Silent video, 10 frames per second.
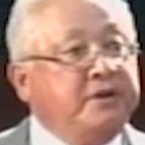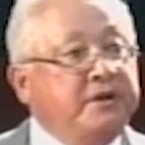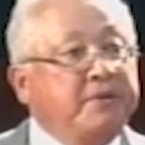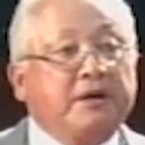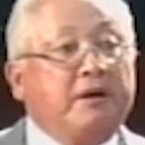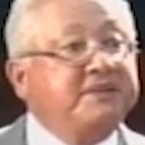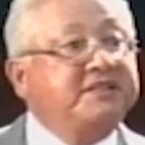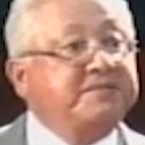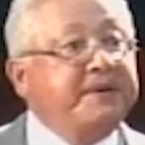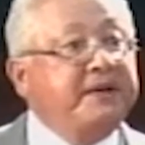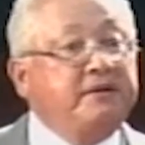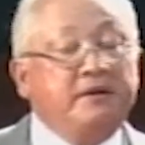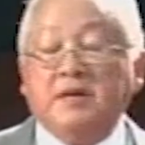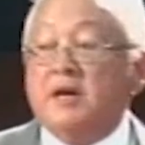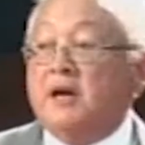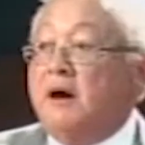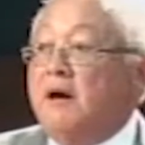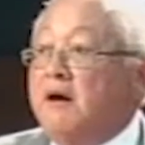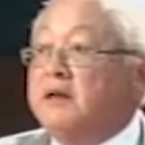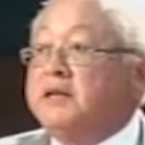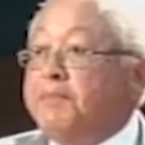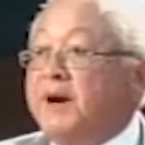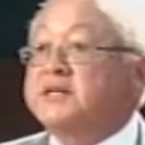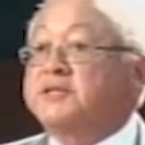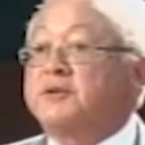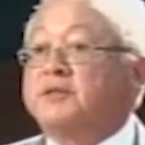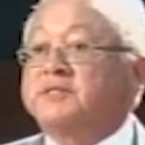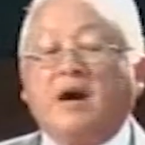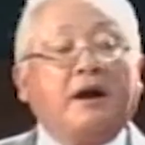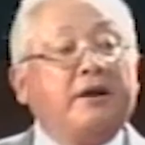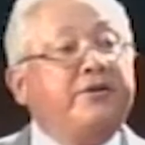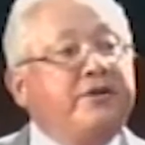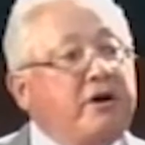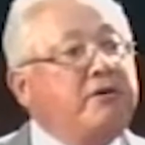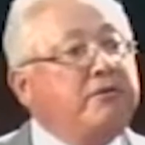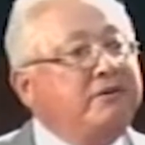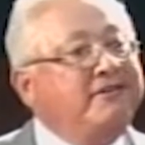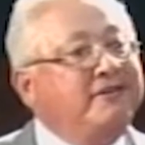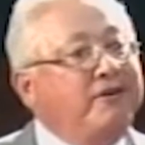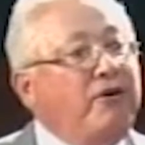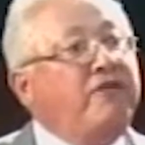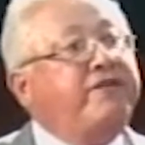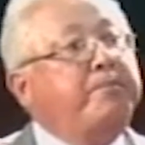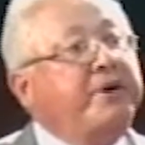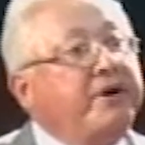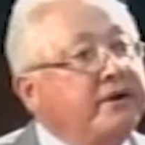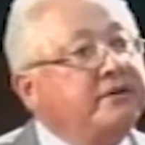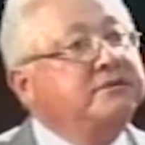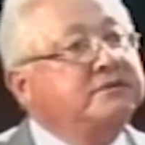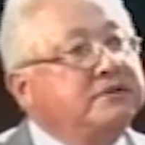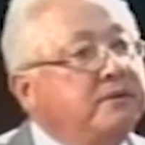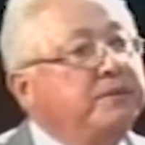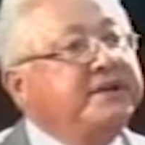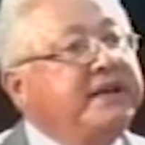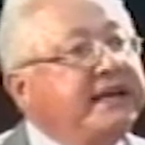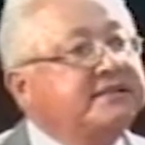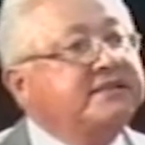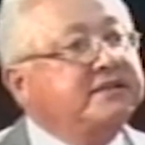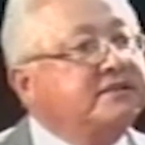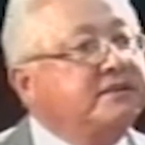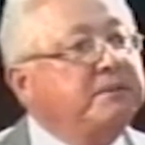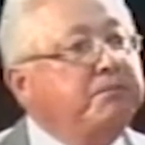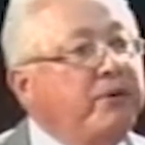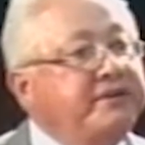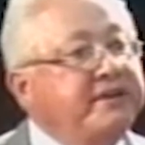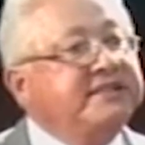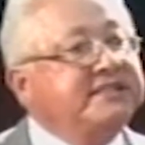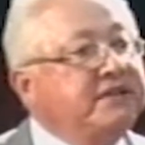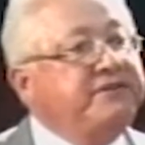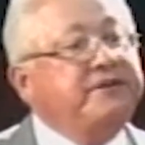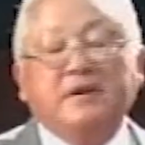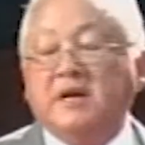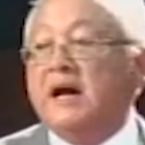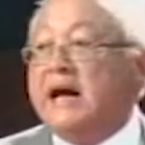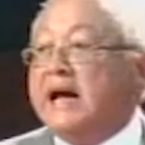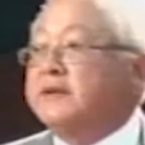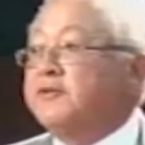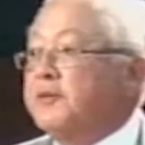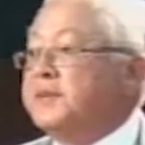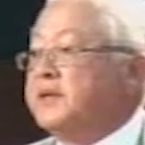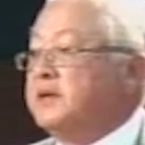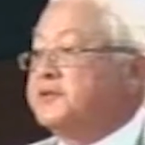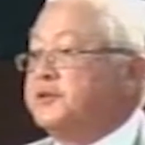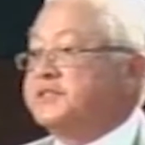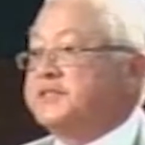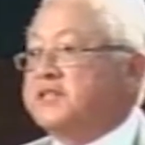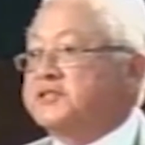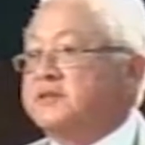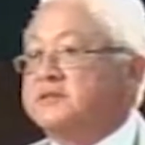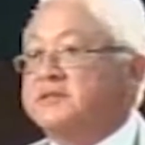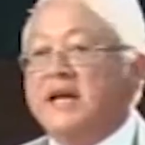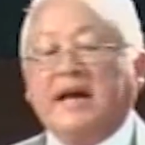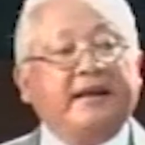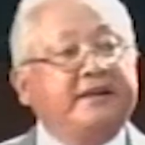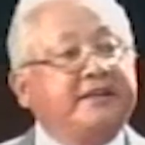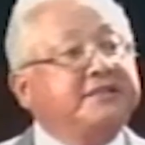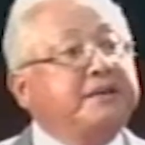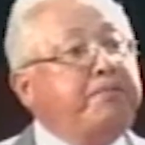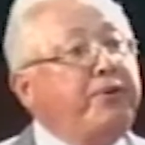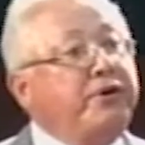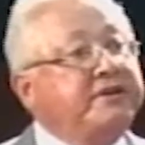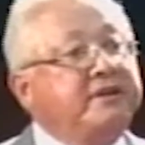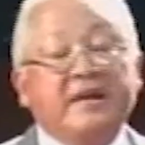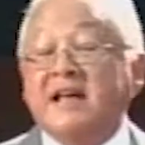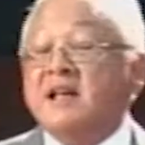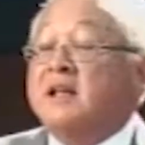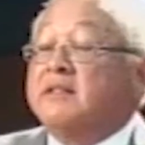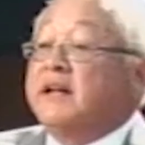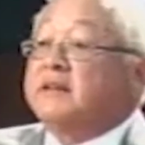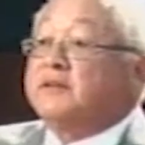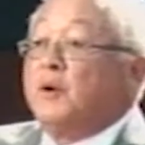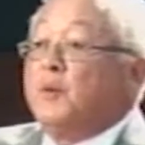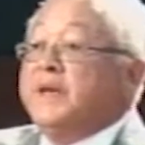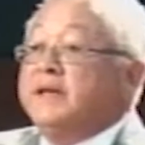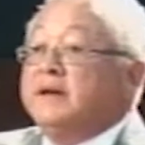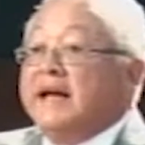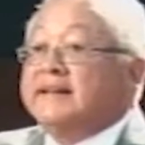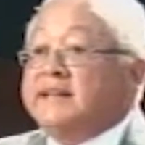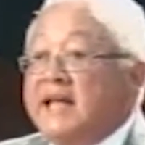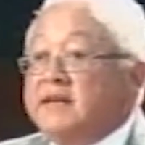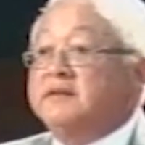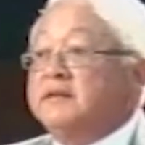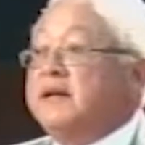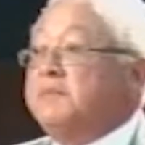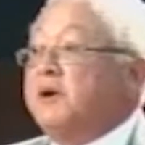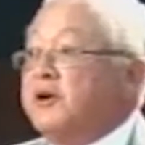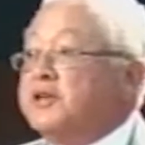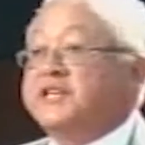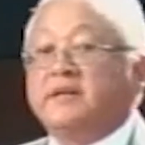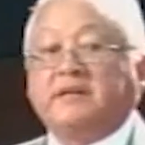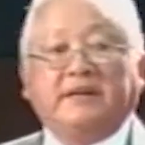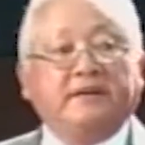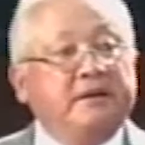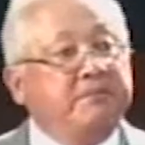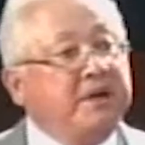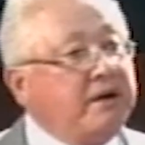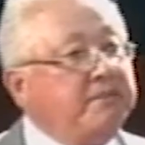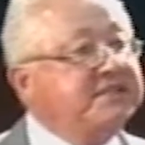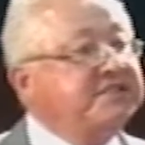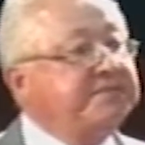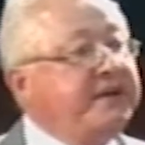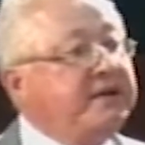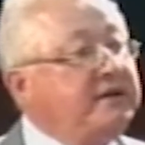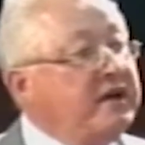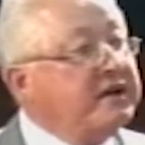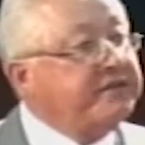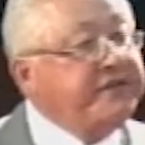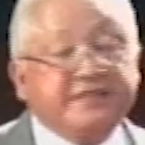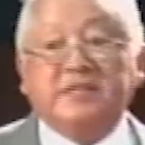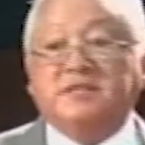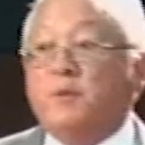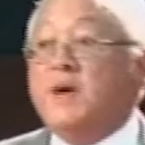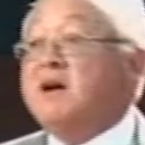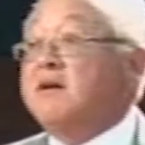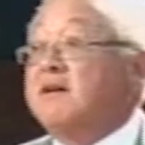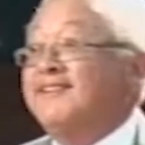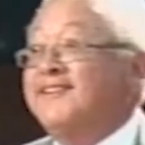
Because, Mr. Speaker, all the parish courts are now overburdened with cases, both in the civil and the criminal jurisdictions, and it is important that we attend to them urgently. Because, Mr. Speaker, this is where